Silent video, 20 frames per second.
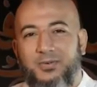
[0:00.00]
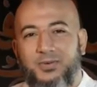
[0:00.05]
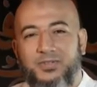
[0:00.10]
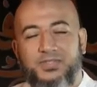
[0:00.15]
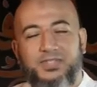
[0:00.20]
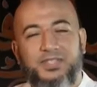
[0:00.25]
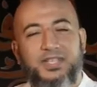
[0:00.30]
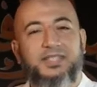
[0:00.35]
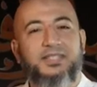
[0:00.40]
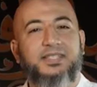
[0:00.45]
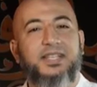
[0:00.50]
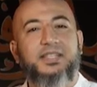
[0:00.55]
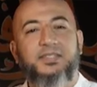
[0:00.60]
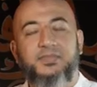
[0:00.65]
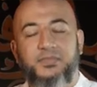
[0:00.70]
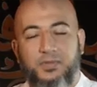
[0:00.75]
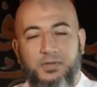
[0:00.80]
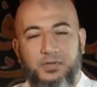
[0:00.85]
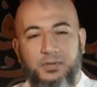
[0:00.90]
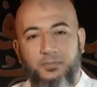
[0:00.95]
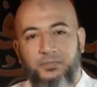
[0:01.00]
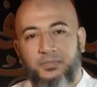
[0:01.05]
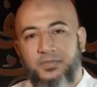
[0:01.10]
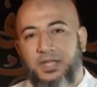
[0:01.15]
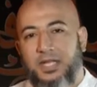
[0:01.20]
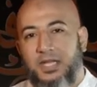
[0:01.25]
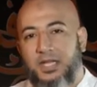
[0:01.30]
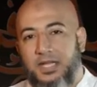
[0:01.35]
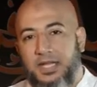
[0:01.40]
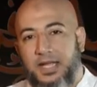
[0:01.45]
was successful
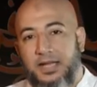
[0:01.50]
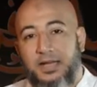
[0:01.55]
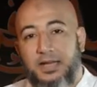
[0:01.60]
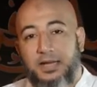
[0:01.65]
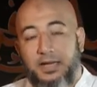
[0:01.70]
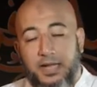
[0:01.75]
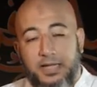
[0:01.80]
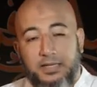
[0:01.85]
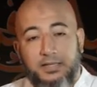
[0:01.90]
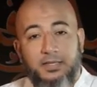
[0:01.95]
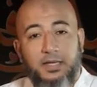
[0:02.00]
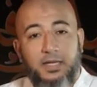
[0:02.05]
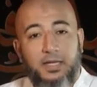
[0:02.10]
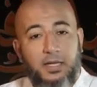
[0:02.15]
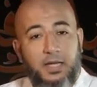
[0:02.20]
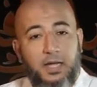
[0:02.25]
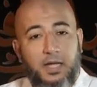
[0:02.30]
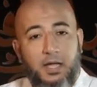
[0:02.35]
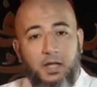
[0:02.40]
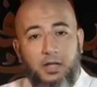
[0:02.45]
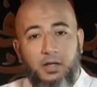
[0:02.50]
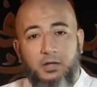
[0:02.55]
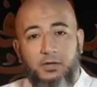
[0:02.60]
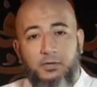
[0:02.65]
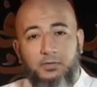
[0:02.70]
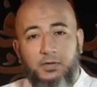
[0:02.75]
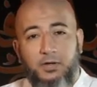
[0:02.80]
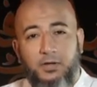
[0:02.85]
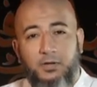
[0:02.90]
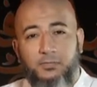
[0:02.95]
in getting rid
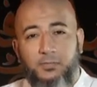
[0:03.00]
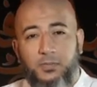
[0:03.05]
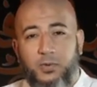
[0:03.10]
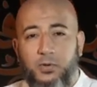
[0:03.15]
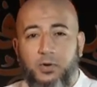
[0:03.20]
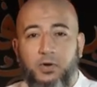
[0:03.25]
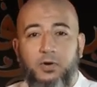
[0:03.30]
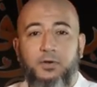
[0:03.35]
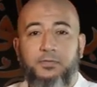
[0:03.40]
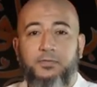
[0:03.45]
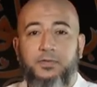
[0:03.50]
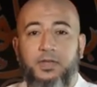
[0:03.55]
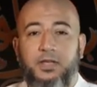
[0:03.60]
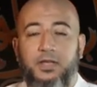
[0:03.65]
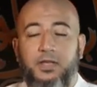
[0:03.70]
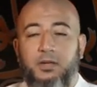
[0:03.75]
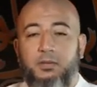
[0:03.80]
of pornography,